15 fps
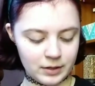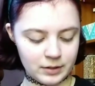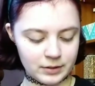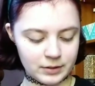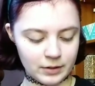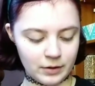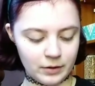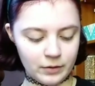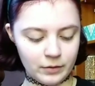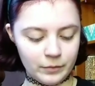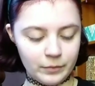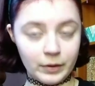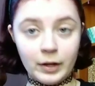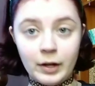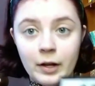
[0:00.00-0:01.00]
So
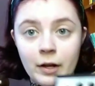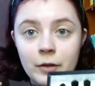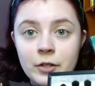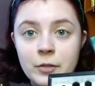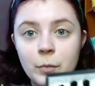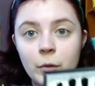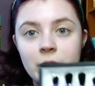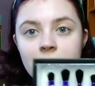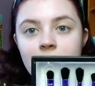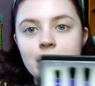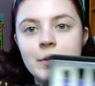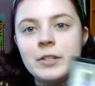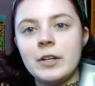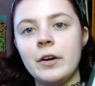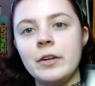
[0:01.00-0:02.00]
I'll just point to them
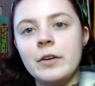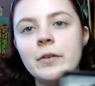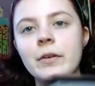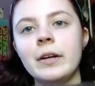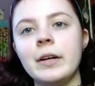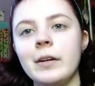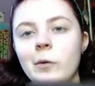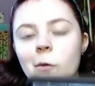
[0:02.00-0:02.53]
and tell you in